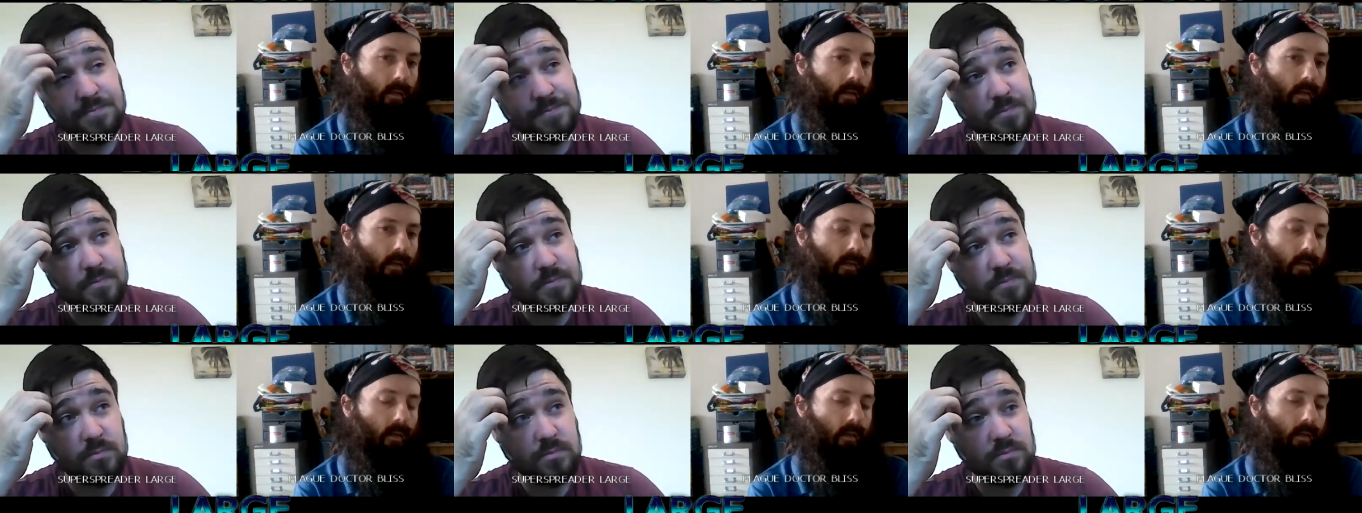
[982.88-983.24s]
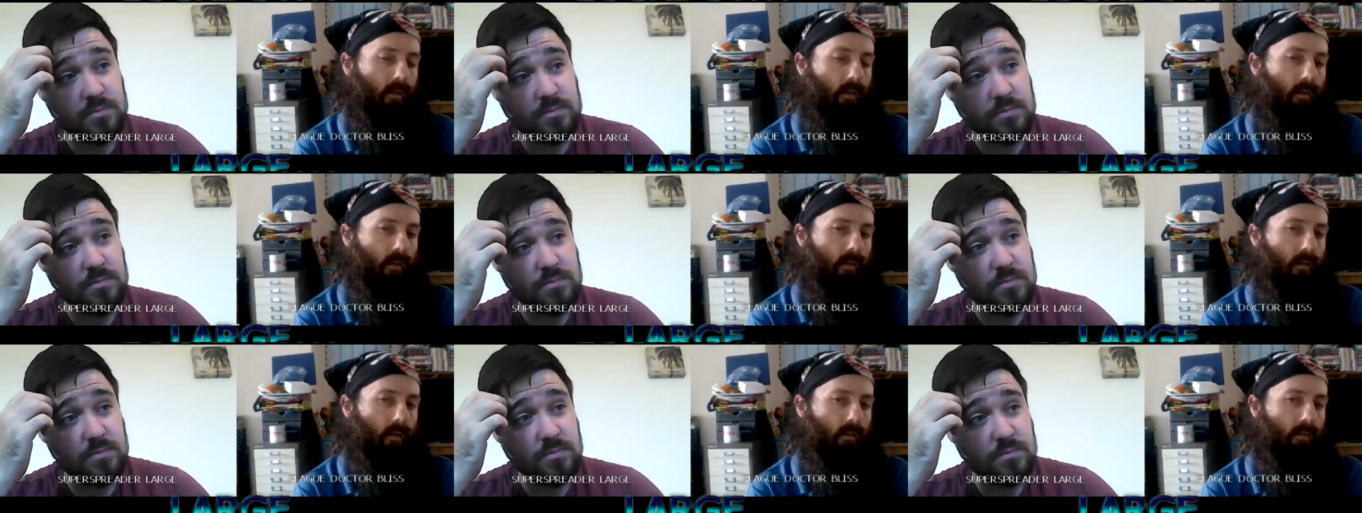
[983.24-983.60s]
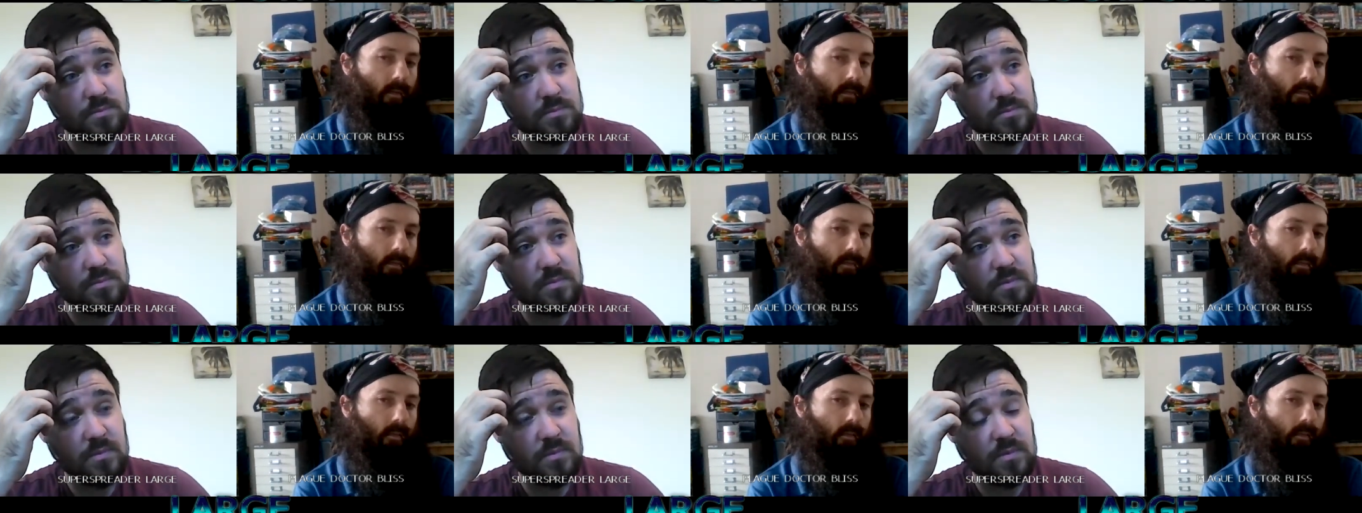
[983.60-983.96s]

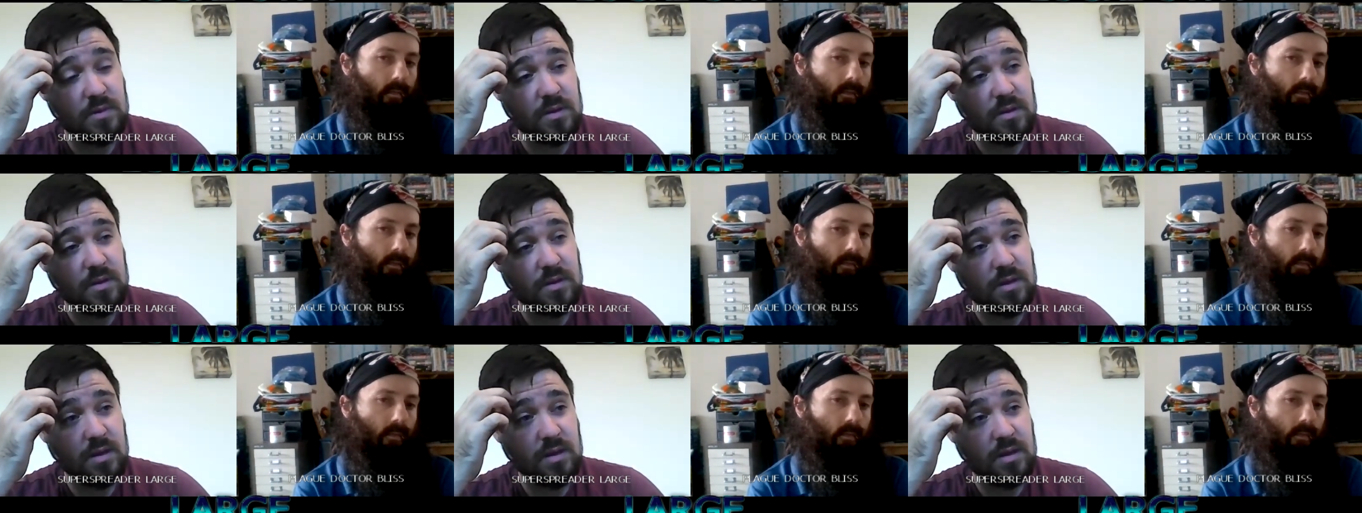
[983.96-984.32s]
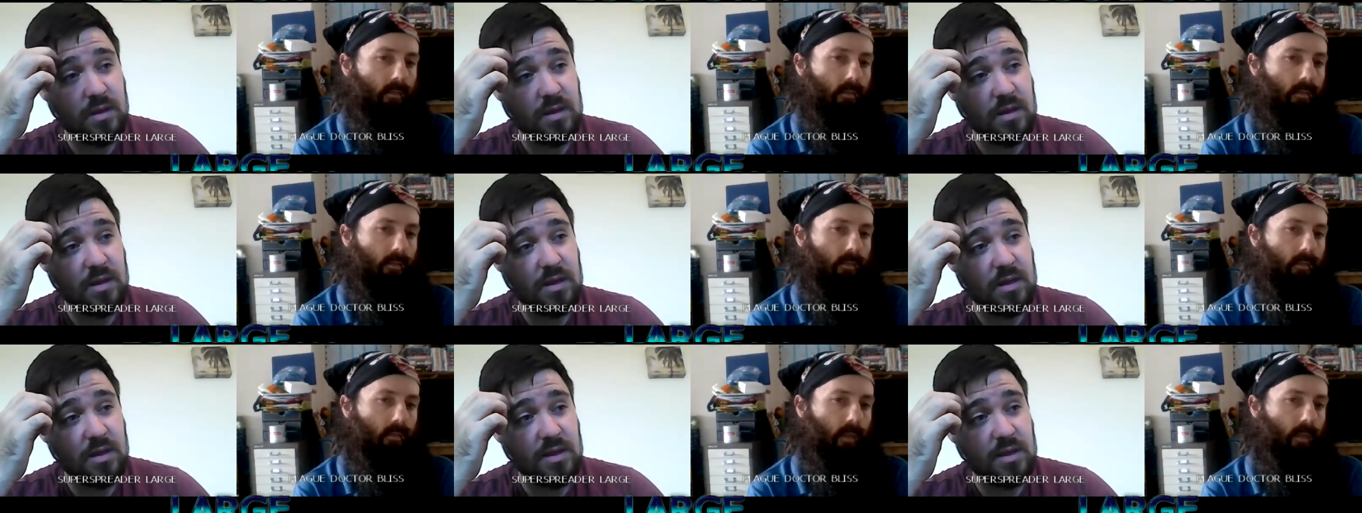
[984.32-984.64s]
(silence)